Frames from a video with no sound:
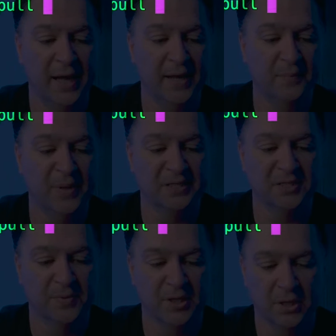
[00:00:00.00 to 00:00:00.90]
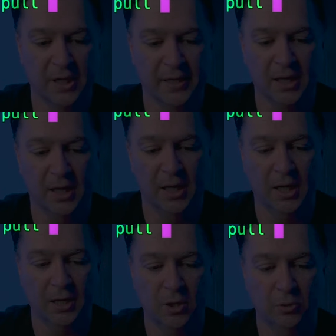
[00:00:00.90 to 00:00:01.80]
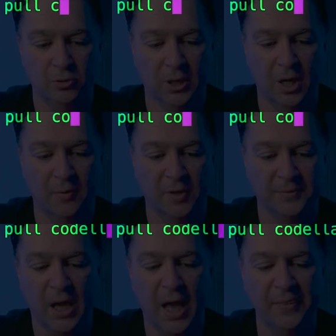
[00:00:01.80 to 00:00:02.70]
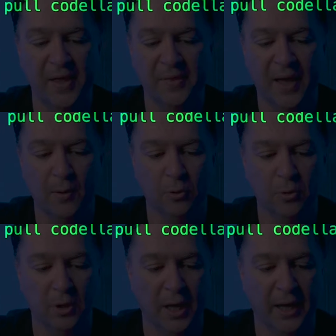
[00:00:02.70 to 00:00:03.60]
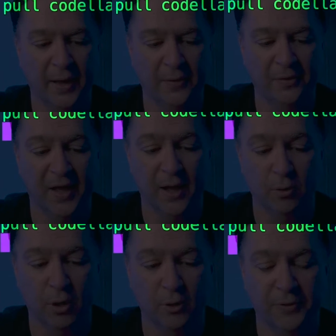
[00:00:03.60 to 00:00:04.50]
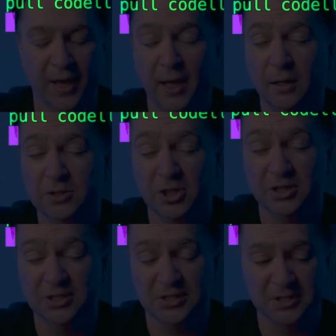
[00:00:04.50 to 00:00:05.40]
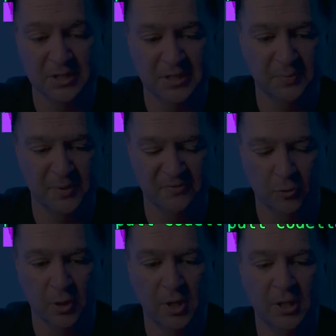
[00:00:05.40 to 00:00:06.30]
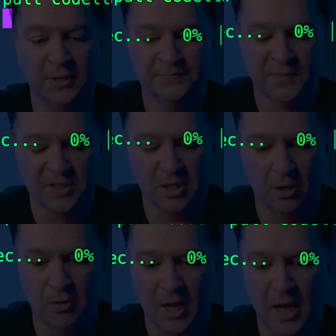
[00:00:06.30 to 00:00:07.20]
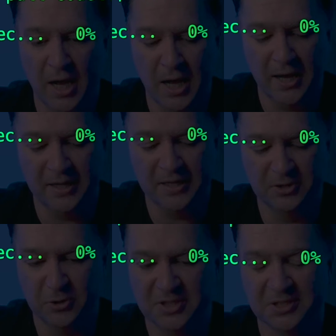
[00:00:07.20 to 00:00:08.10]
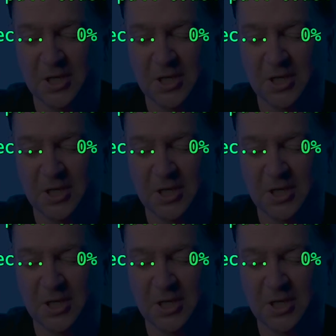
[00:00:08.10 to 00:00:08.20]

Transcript: and then pick something like Code Llama, and then that will download that just as it did before. So in the interest